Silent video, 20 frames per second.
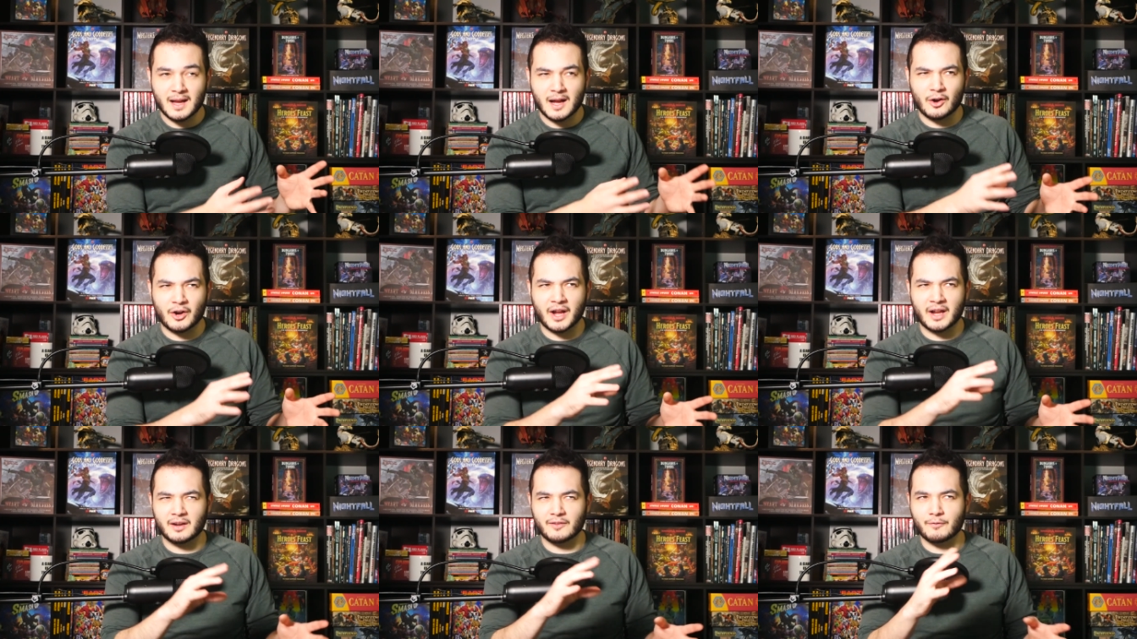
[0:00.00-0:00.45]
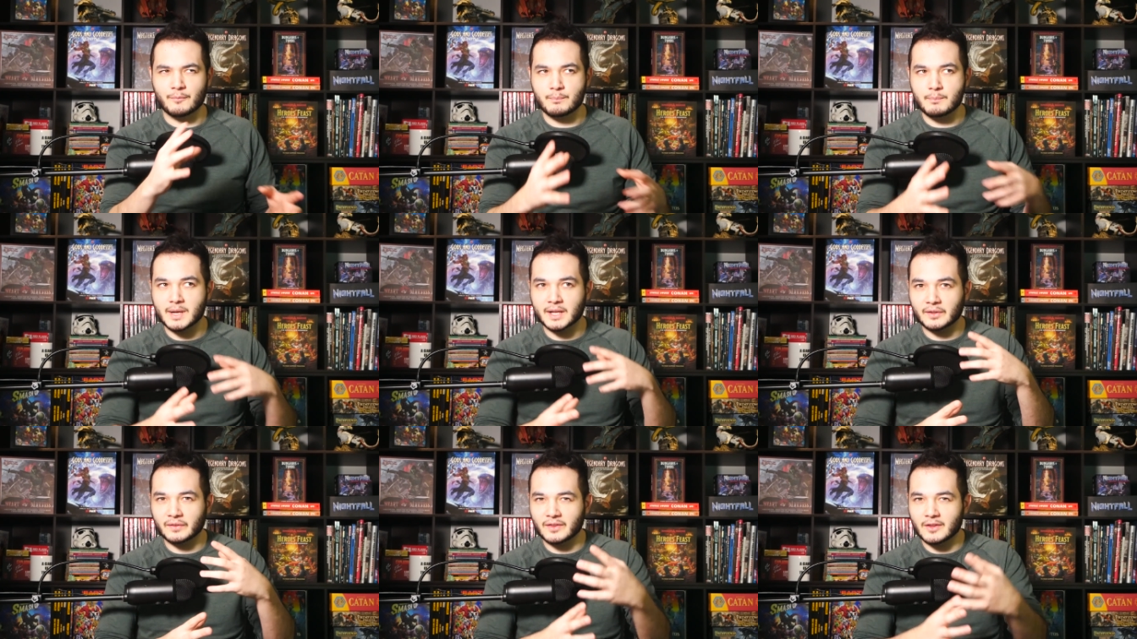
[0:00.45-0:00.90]
I'll kind of
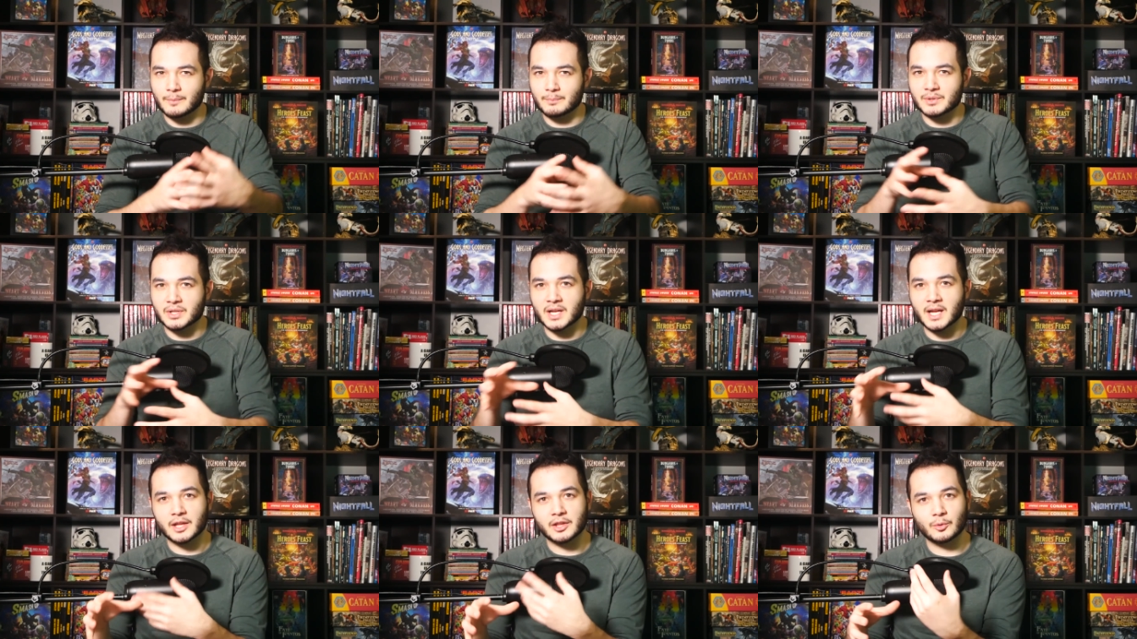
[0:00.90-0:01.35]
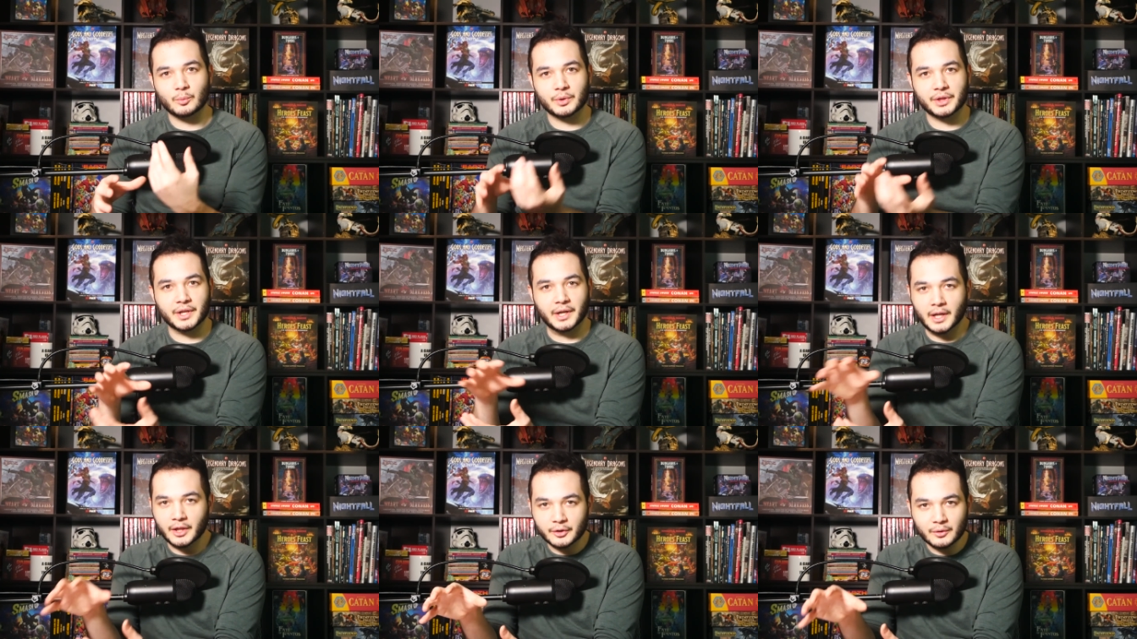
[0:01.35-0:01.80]
mix them together
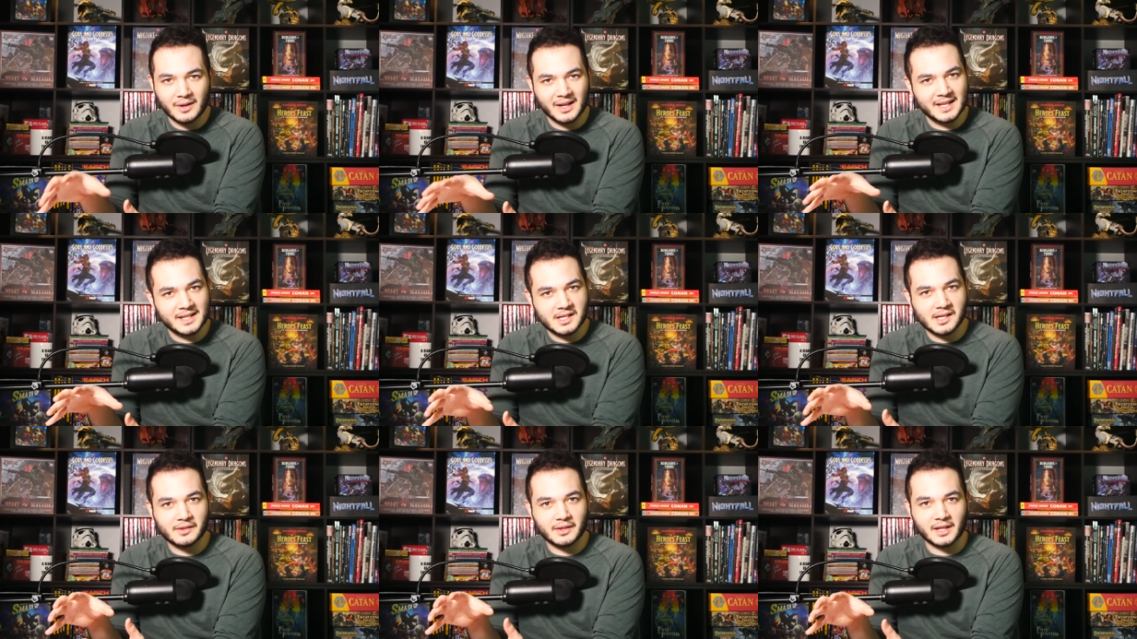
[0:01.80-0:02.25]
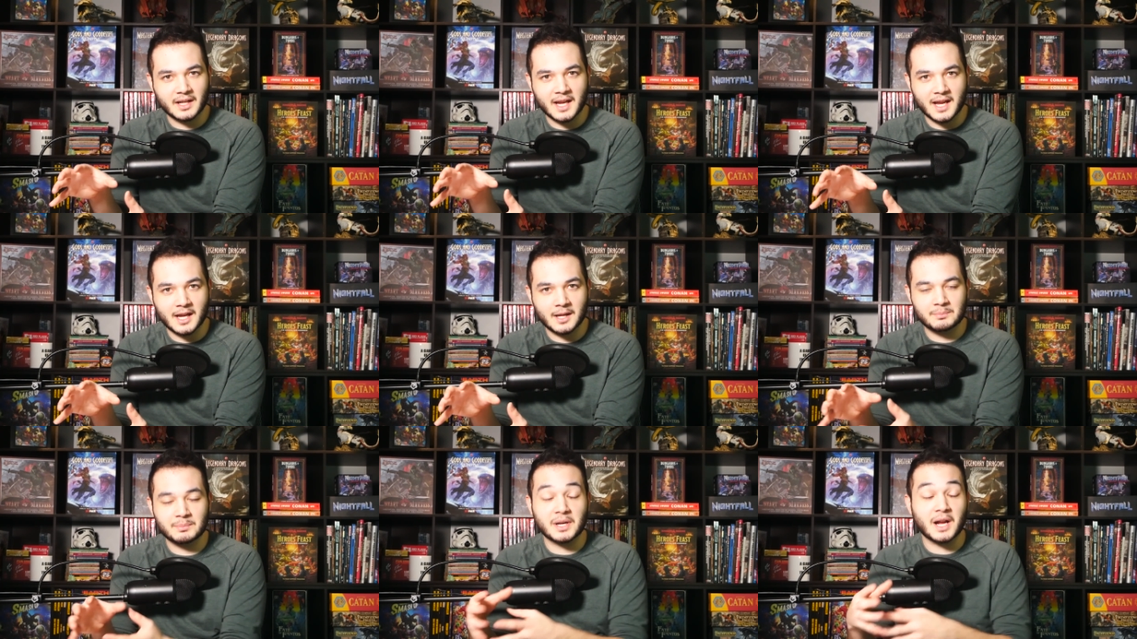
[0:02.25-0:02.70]
with another idea that I
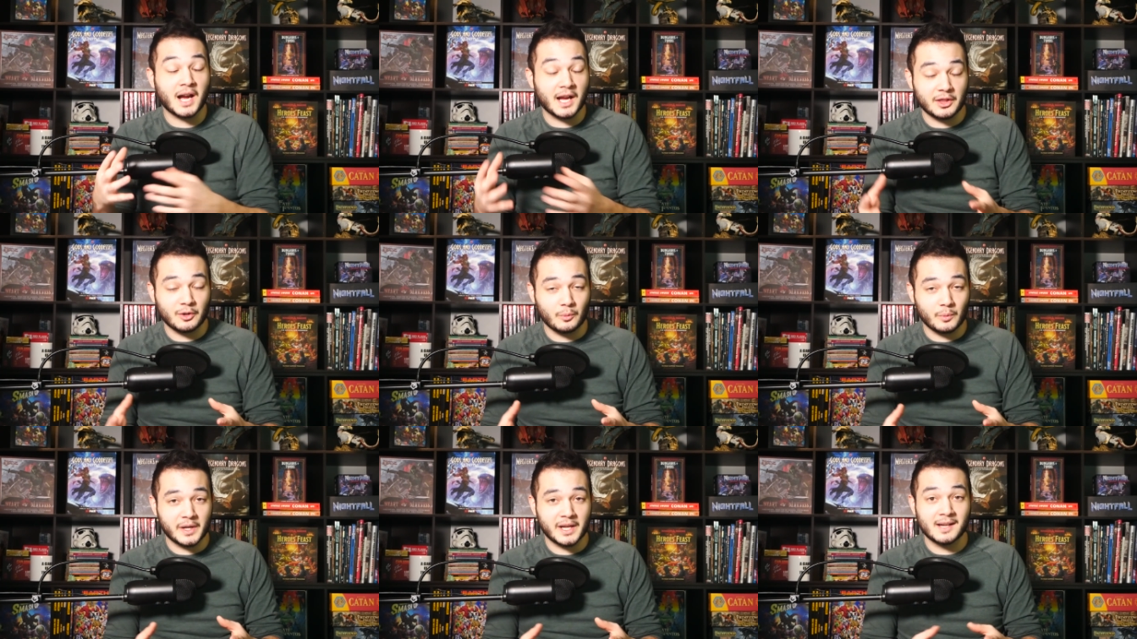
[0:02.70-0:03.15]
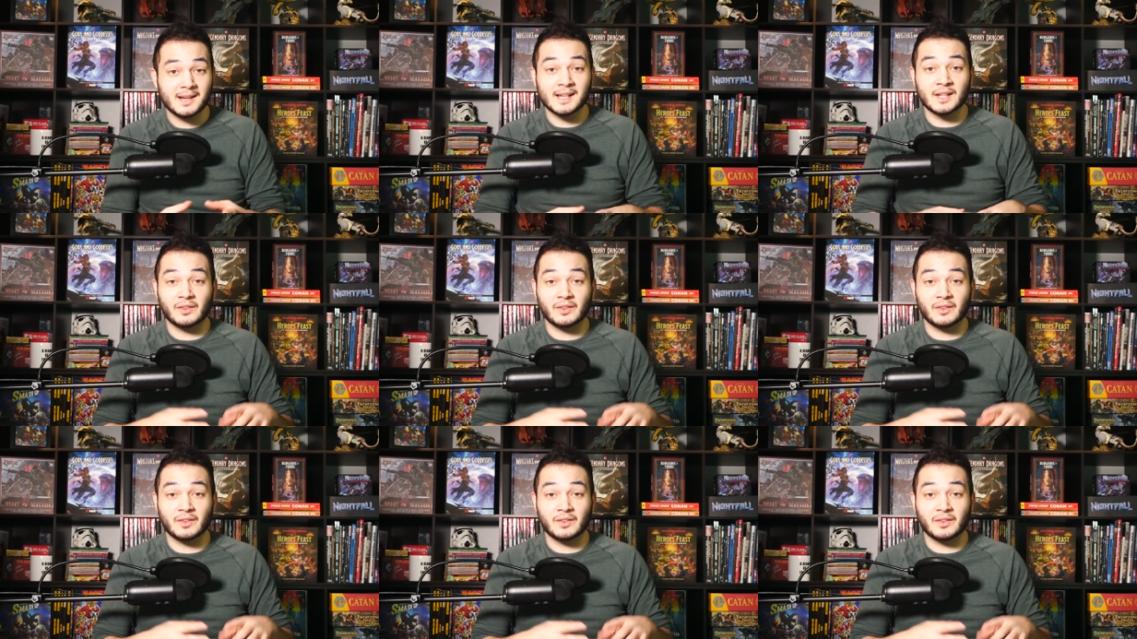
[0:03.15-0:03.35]
had, but either way,